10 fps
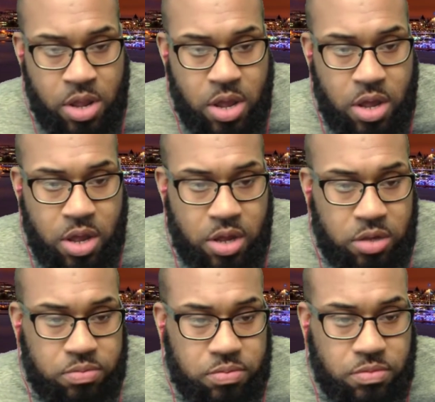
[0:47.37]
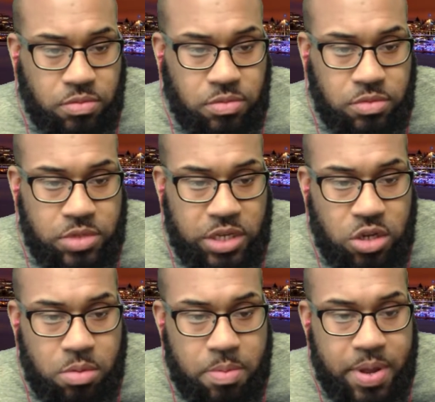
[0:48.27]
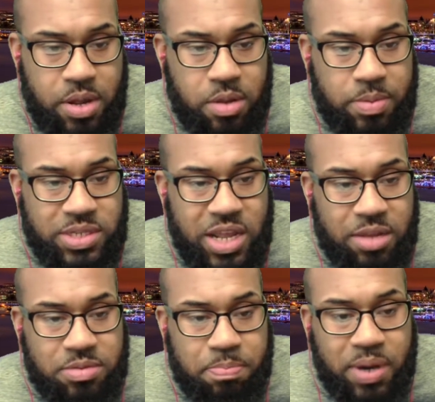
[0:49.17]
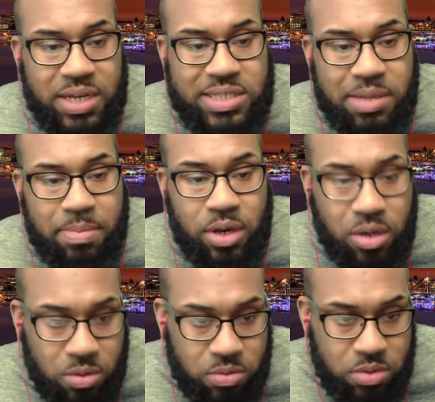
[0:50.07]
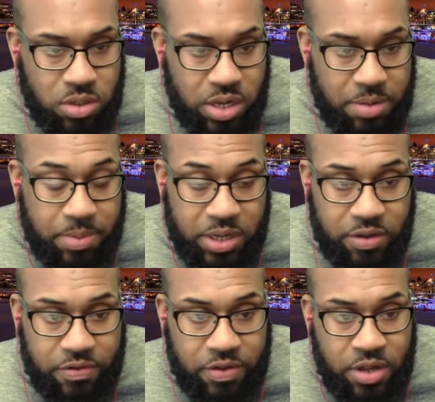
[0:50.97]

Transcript: Uh, they told me about him. His name's Bugsy Malone, I believe.